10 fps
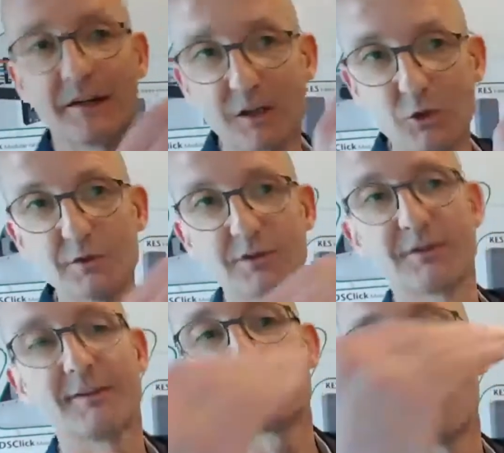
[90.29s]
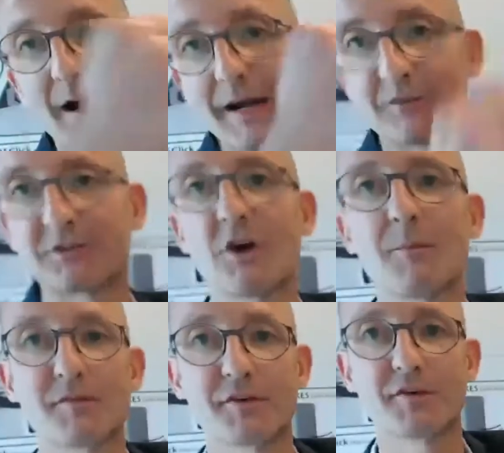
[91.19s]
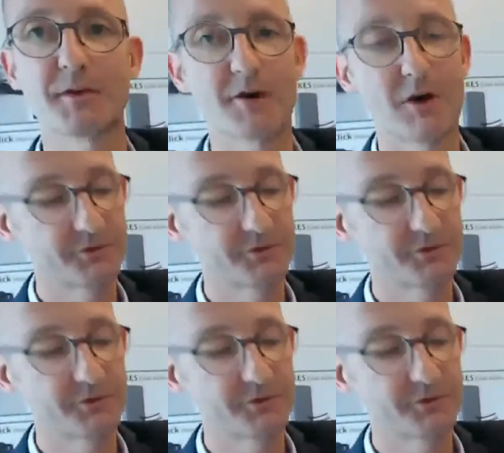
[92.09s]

good that the wires come in from the top.